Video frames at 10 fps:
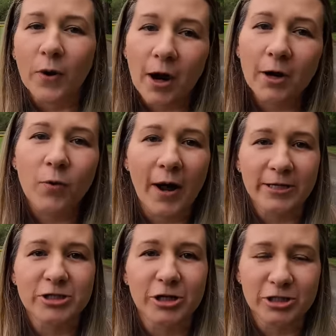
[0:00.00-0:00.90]
we aren't
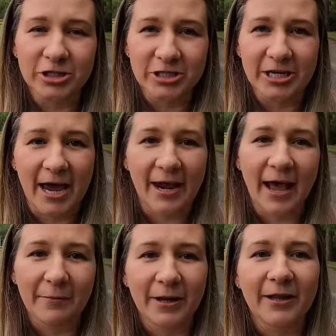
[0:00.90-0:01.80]
quite sure just yet.
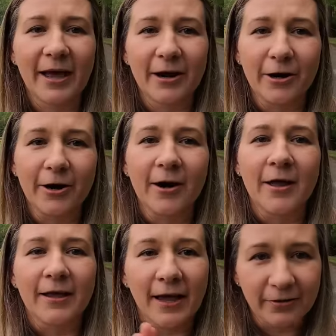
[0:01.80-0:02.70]
I'm going to let her
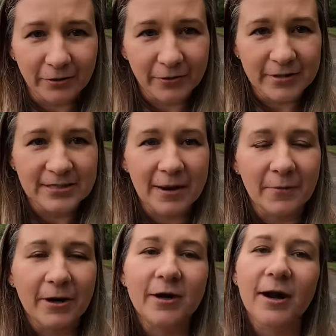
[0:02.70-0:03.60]
get through the
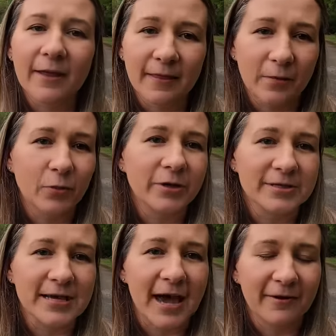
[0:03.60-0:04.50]
summer, and then we'll
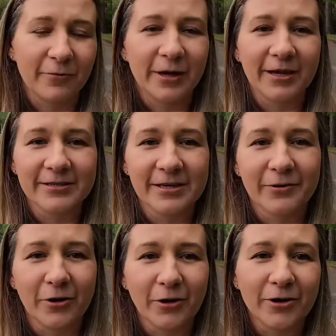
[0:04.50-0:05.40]
decide if we need to
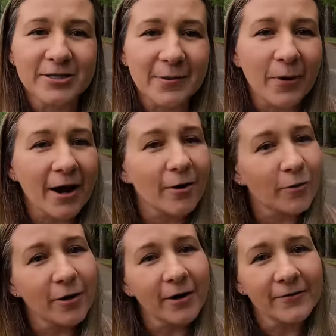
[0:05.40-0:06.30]
enroll her somewhere
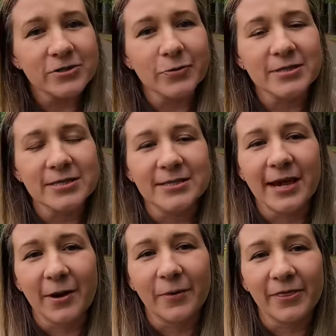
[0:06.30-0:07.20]
or if she wants to
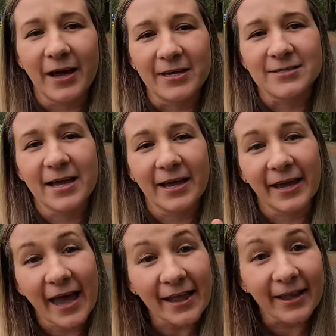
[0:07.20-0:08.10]
stay home with us. And
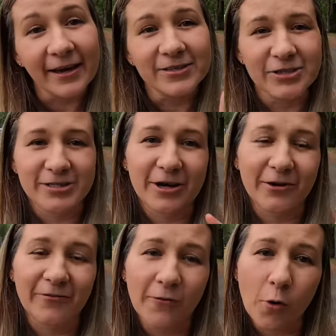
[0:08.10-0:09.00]
Kayla just
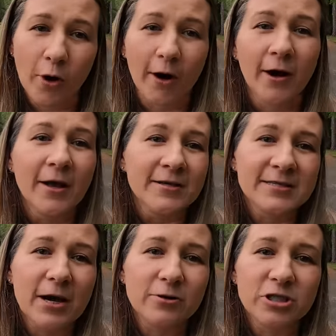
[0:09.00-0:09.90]
turned 4,
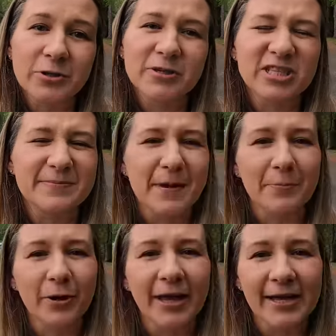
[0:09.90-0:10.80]
so she would just be a
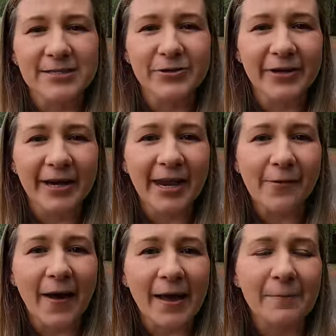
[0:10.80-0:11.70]
pre-K student
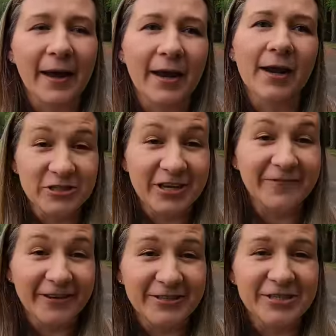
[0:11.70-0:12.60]
anyway, but she
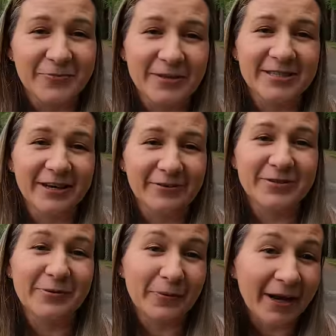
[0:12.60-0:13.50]
feels she wants to go
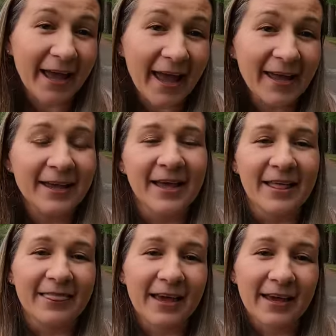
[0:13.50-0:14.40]
to a pre-K,
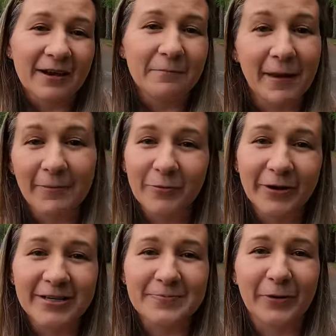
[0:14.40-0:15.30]
then maybe
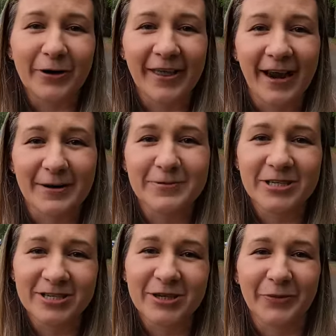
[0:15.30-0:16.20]
we'll explore that
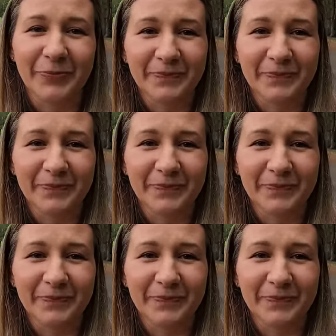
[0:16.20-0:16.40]
option too.